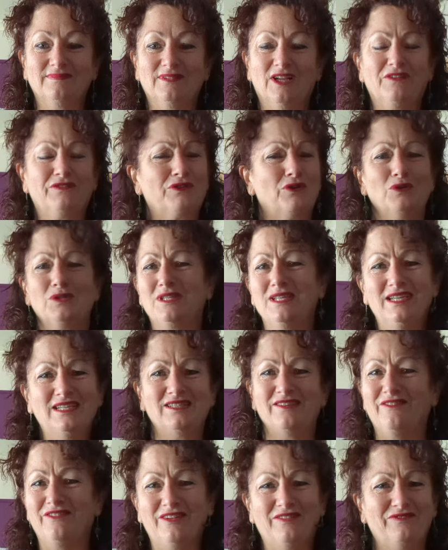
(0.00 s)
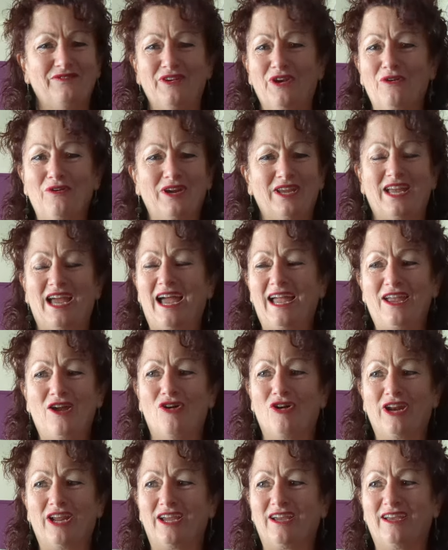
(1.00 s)
Of course, it is a very
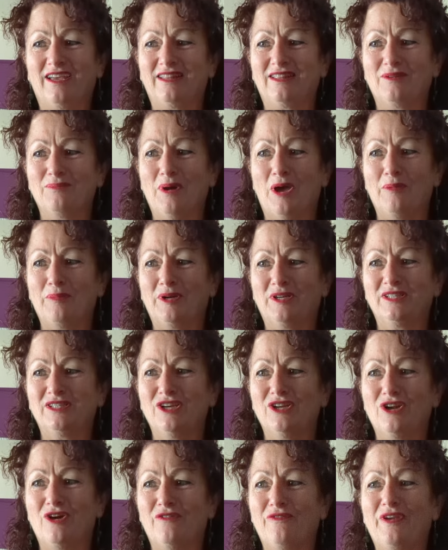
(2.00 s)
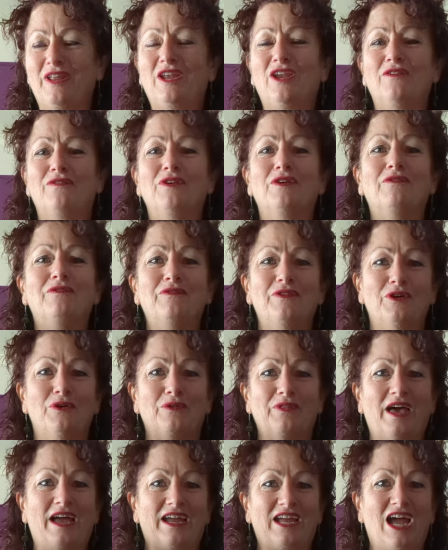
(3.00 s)
chaotic at the moment. I don't know if any of you feel
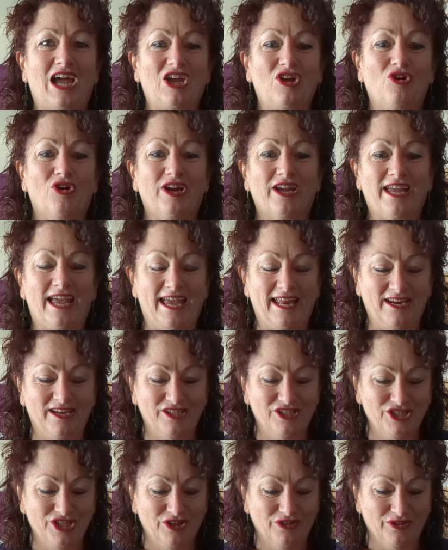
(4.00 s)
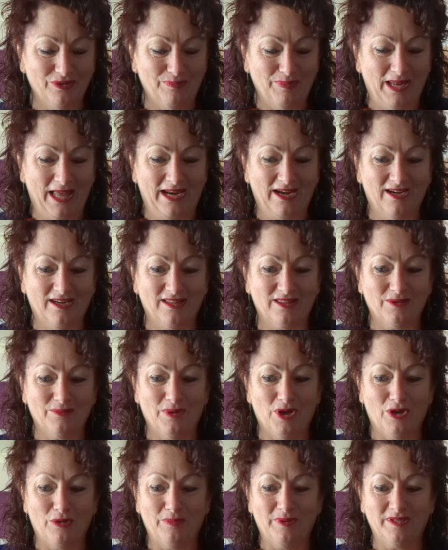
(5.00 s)
that chaotic energy on the planet at the
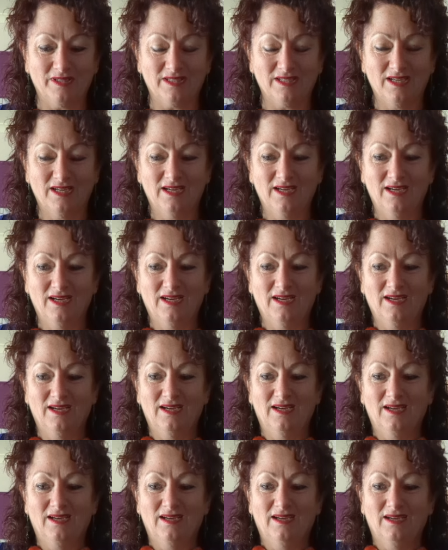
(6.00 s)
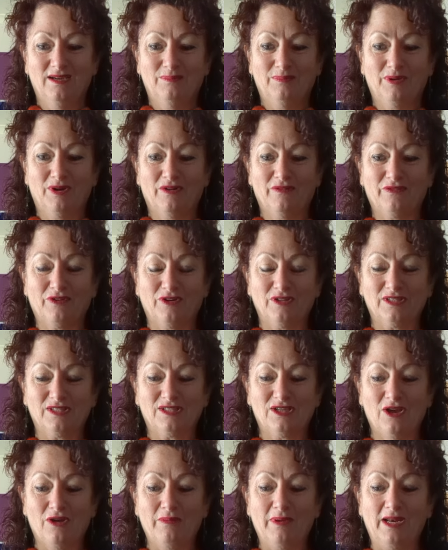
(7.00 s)
moment. But I've got
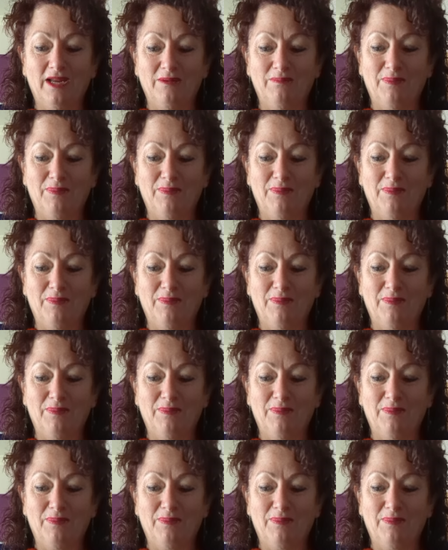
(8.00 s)
so many